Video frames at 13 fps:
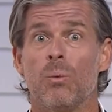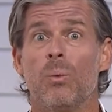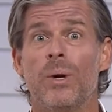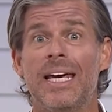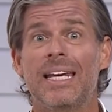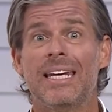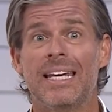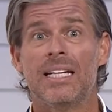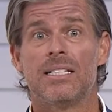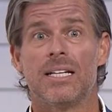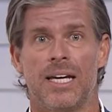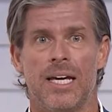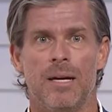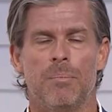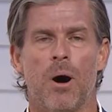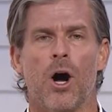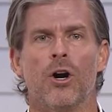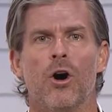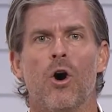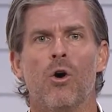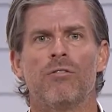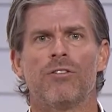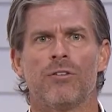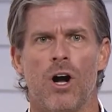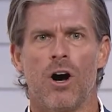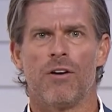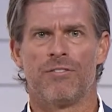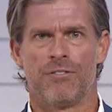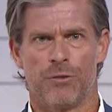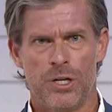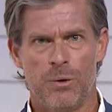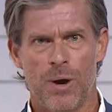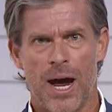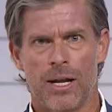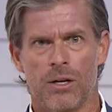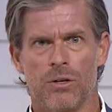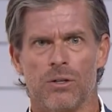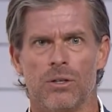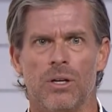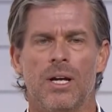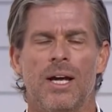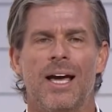we need to keep our overall free radical